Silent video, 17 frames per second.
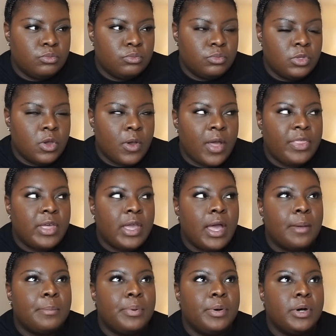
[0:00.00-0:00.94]
No, I think
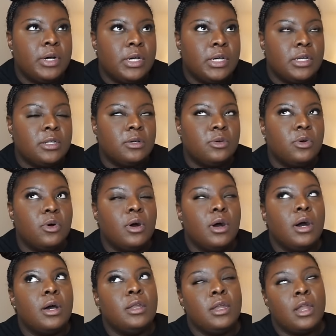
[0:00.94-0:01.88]
I put
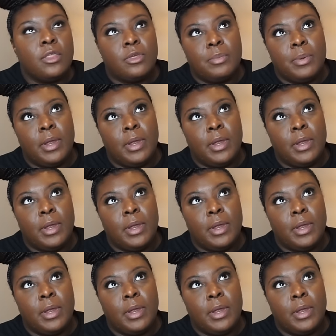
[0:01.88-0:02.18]
another